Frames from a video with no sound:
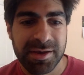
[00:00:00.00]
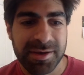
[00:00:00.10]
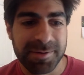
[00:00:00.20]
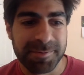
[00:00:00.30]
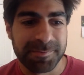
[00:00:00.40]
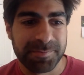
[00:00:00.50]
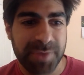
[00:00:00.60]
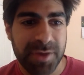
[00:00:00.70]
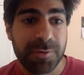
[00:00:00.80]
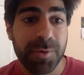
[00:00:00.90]
Um,
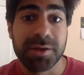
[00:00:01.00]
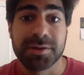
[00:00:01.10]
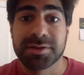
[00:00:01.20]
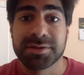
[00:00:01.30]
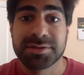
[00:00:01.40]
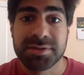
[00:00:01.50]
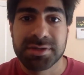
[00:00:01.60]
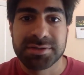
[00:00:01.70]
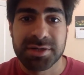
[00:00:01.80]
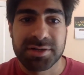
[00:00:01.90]
well,
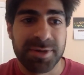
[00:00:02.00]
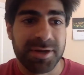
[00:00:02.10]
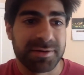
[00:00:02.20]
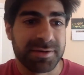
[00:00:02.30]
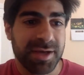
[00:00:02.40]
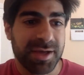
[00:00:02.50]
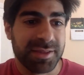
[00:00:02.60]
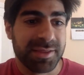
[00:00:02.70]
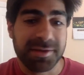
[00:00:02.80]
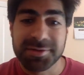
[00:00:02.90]
Dr. Browne,
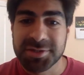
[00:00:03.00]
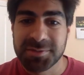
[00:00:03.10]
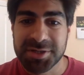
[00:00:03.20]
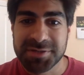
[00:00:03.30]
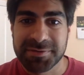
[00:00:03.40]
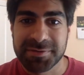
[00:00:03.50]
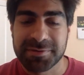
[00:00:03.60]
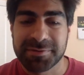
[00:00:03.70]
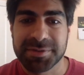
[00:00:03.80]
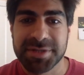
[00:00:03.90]
thank you so much
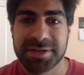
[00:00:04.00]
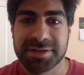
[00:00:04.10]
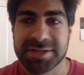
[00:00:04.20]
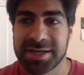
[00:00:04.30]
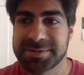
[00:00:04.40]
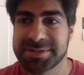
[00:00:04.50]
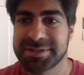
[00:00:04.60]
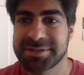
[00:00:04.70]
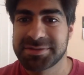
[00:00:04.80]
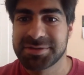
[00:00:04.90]
for taking the time
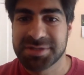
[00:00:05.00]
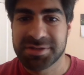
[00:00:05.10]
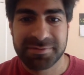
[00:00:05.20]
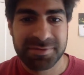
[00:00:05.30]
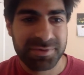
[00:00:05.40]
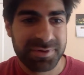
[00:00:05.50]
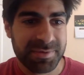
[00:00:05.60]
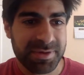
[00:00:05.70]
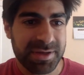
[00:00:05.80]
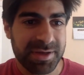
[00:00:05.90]
to do this interview with
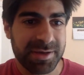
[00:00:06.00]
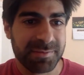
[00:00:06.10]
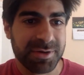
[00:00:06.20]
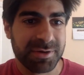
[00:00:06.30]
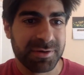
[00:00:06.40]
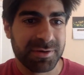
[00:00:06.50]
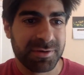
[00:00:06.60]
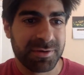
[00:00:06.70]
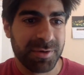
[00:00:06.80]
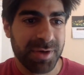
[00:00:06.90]
me. I'm going to
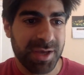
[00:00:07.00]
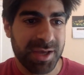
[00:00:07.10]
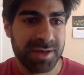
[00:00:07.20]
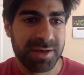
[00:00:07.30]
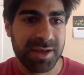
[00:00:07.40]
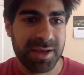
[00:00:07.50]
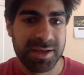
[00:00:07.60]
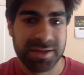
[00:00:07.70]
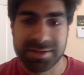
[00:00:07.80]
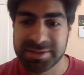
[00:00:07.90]
go ahead
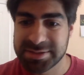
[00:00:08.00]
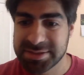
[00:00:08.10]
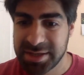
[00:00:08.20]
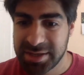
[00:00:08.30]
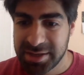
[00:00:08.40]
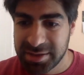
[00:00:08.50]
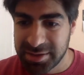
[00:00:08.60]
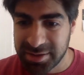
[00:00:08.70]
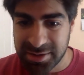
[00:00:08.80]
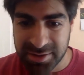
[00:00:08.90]
and
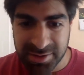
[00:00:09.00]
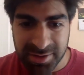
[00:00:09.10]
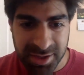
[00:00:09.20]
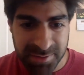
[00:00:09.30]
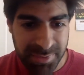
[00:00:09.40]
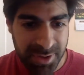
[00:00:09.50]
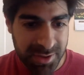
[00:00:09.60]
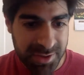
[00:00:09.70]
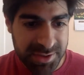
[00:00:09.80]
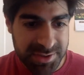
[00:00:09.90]
hit
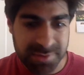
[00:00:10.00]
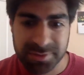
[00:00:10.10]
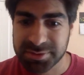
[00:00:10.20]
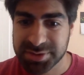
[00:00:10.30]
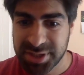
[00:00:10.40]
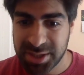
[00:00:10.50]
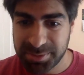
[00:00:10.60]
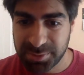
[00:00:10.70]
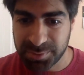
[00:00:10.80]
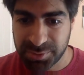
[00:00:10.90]
pause or stop
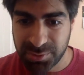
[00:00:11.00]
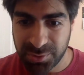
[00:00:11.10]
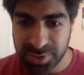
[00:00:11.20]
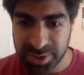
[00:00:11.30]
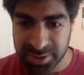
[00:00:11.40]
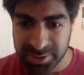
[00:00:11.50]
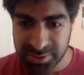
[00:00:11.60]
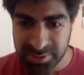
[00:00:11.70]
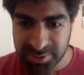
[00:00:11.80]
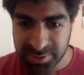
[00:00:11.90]
the recording.